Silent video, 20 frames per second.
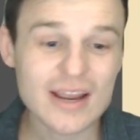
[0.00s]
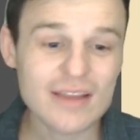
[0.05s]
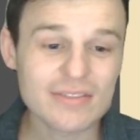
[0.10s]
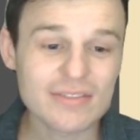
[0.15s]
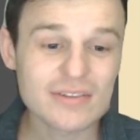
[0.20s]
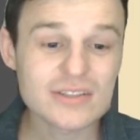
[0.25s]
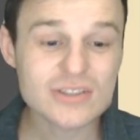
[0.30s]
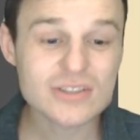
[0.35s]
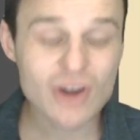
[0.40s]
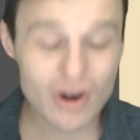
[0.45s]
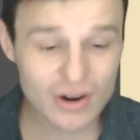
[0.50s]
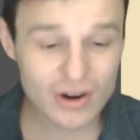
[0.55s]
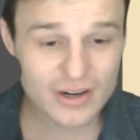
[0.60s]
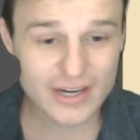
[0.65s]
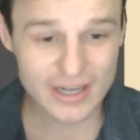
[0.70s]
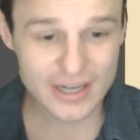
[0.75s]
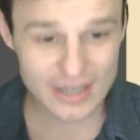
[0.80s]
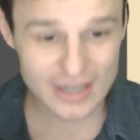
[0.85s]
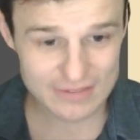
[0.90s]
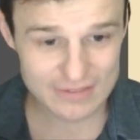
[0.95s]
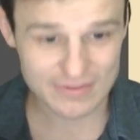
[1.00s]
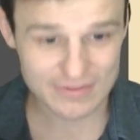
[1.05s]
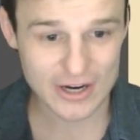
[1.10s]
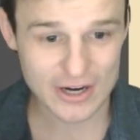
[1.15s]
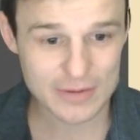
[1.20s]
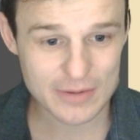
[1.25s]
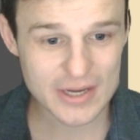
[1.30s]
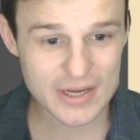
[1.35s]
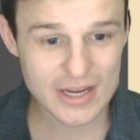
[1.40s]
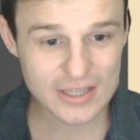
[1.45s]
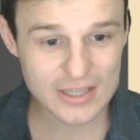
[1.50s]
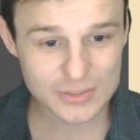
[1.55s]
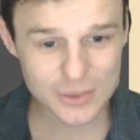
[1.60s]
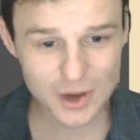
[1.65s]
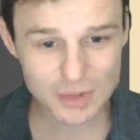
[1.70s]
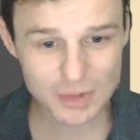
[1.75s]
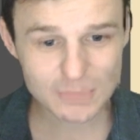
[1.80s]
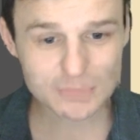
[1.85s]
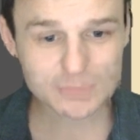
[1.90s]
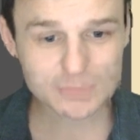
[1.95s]
and the target environment as
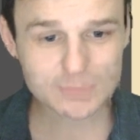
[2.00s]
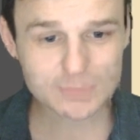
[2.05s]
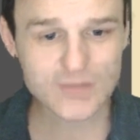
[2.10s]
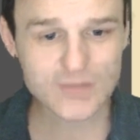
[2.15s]
well.